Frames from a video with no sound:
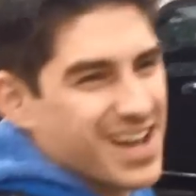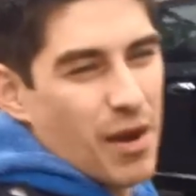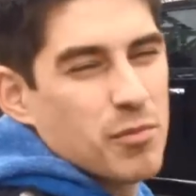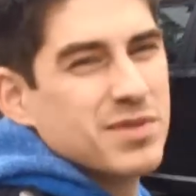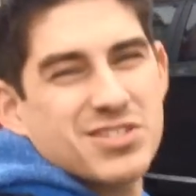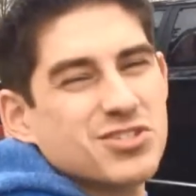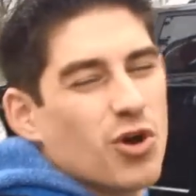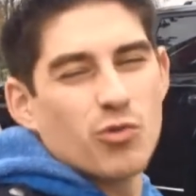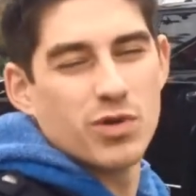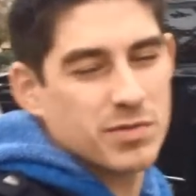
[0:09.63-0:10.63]
I'm gonna be so
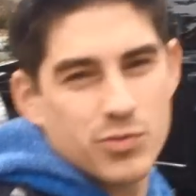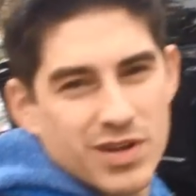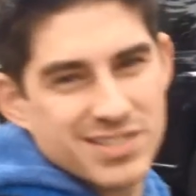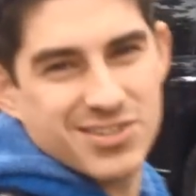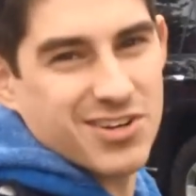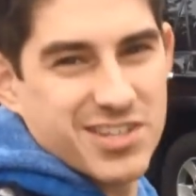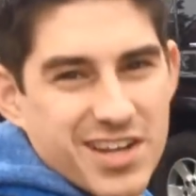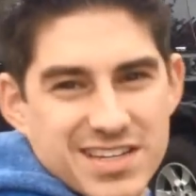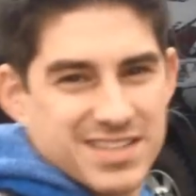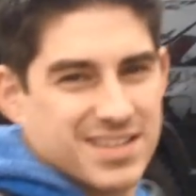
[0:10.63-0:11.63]
ripped when I start cutting.